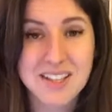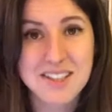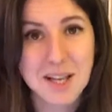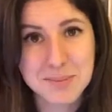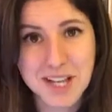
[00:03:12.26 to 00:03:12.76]

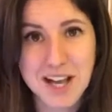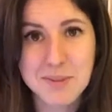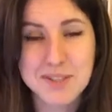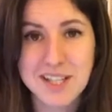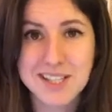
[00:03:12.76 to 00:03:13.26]

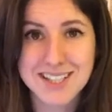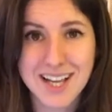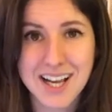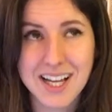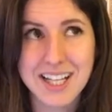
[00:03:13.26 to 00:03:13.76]
sometimes I
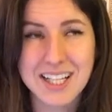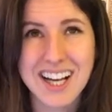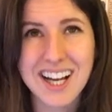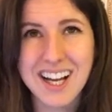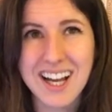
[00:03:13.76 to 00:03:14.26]
decide,
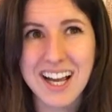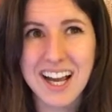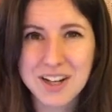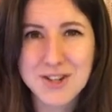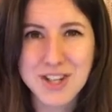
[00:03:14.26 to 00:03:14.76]
uh,
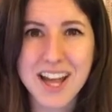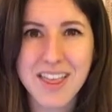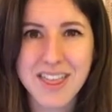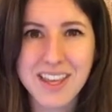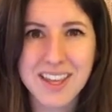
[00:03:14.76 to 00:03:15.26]
actually, I
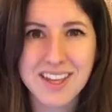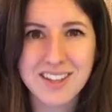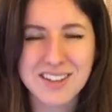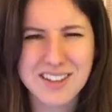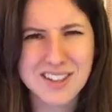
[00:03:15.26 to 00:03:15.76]

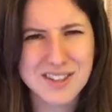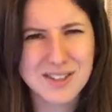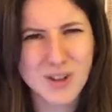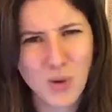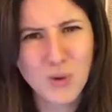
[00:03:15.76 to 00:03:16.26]
think the
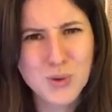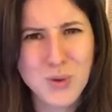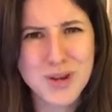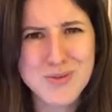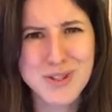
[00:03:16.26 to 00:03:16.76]
old
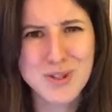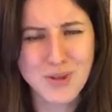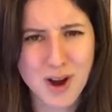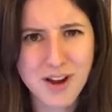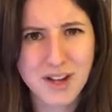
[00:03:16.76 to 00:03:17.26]
one was
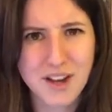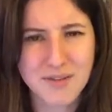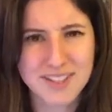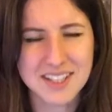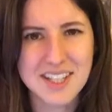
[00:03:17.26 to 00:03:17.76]
strong enough
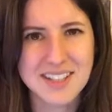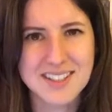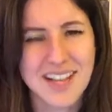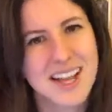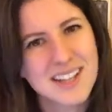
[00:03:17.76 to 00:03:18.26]
as it
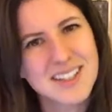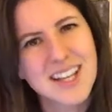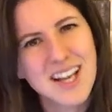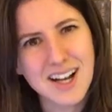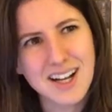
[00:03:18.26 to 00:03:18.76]
is, and
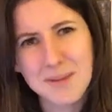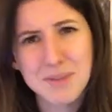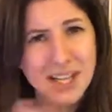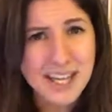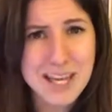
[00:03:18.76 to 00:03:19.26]

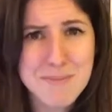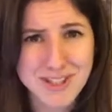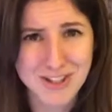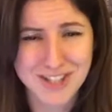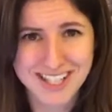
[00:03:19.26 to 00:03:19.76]
I'm gonna keep
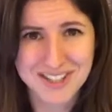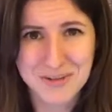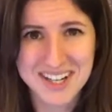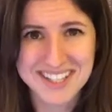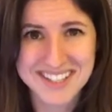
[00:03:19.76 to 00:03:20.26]
it just as it
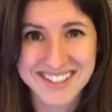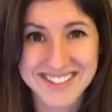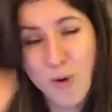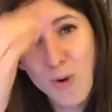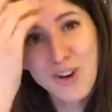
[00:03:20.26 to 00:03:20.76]
was.
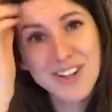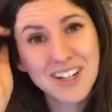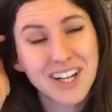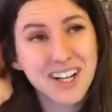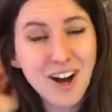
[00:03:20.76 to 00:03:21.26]

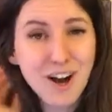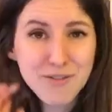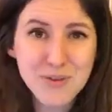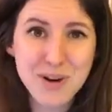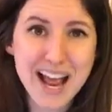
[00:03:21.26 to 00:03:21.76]
Or
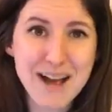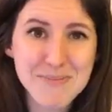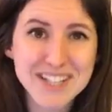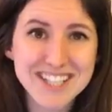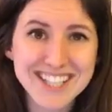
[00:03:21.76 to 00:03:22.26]
often what
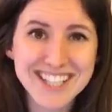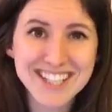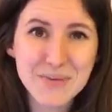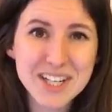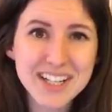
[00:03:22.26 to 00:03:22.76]
happens is
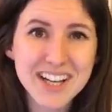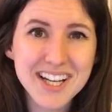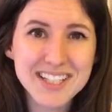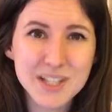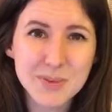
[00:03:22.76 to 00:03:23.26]
I
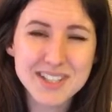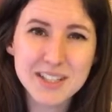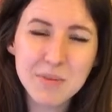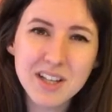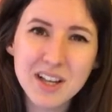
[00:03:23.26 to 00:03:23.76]
realize there was
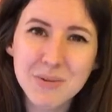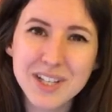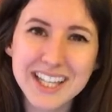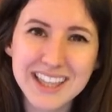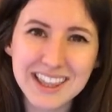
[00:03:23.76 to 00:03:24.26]
something I
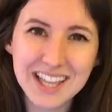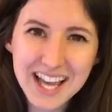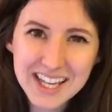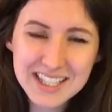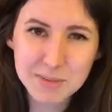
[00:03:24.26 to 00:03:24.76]
really
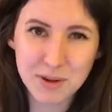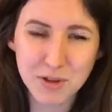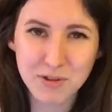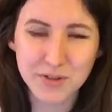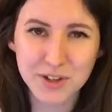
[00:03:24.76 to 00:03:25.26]
liked
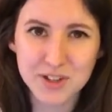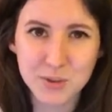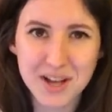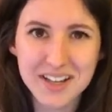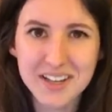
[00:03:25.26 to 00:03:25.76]
about the first
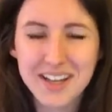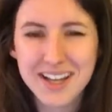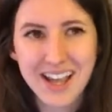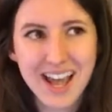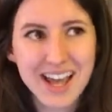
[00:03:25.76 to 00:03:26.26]
one,
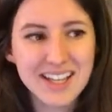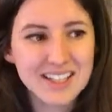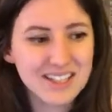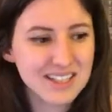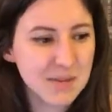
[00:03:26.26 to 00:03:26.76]

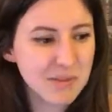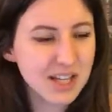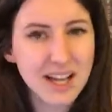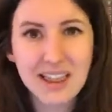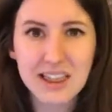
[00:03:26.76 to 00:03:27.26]
and
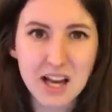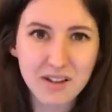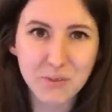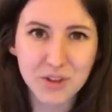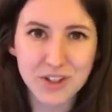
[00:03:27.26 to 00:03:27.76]
something I
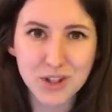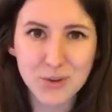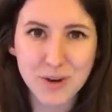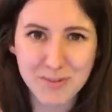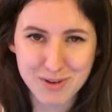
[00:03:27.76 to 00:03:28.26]
love what the new
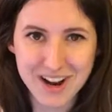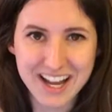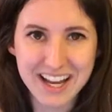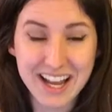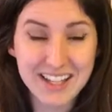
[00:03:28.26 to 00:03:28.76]
one brought
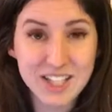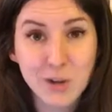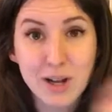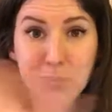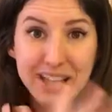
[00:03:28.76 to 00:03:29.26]
in, and so
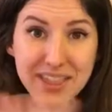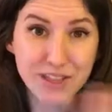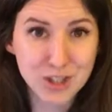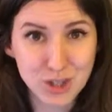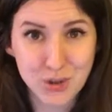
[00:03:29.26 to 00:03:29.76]
I'll blend
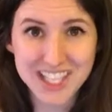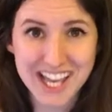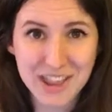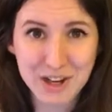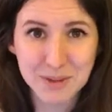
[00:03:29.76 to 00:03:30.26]
the two
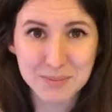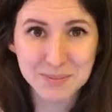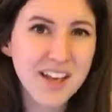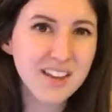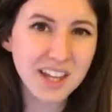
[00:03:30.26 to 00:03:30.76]
together.
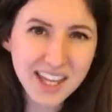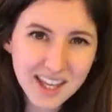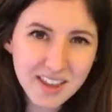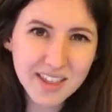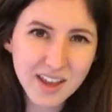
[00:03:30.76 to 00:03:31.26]
The
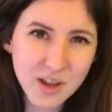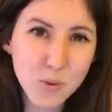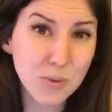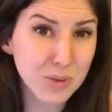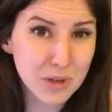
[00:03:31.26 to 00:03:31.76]
key thing
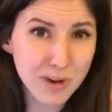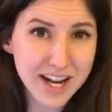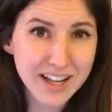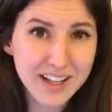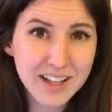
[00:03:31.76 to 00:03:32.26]
with
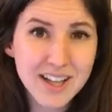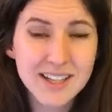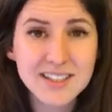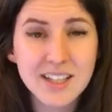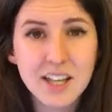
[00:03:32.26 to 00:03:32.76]
rewriting
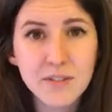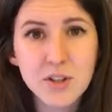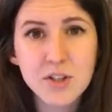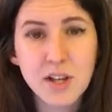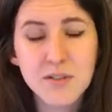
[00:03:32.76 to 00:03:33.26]
is to give
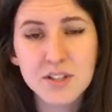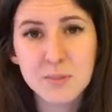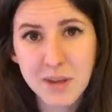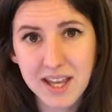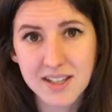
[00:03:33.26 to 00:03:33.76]
yourself
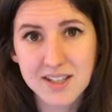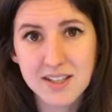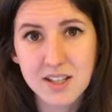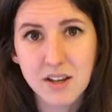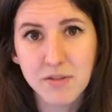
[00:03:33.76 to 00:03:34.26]

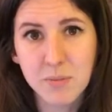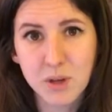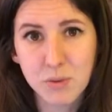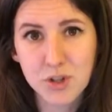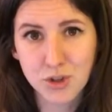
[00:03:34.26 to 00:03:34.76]
space from the
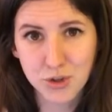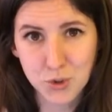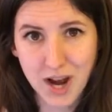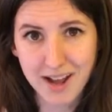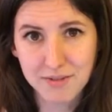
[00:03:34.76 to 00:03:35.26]
original
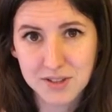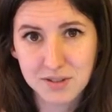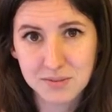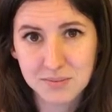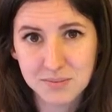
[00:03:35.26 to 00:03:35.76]
draft.
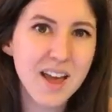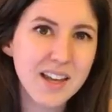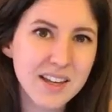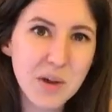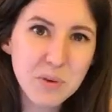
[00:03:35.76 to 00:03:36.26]

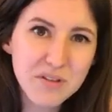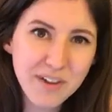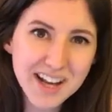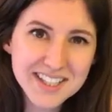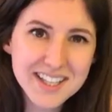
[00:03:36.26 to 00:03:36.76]
Now,
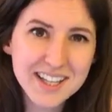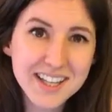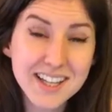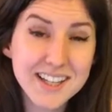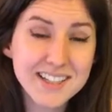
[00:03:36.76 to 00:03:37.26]
revising
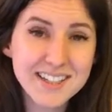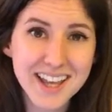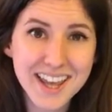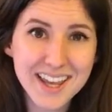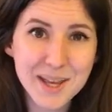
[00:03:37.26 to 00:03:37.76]
is
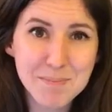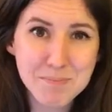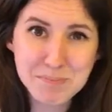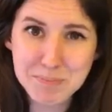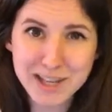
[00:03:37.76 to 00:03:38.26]
a
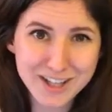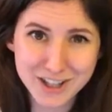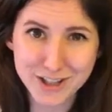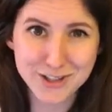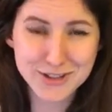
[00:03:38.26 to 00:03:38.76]

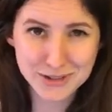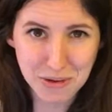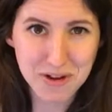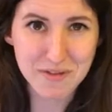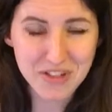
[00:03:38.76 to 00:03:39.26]
bigger
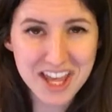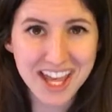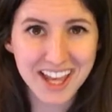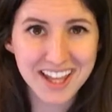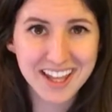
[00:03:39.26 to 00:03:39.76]
sort of
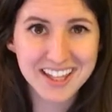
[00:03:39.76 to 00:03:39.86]
thing,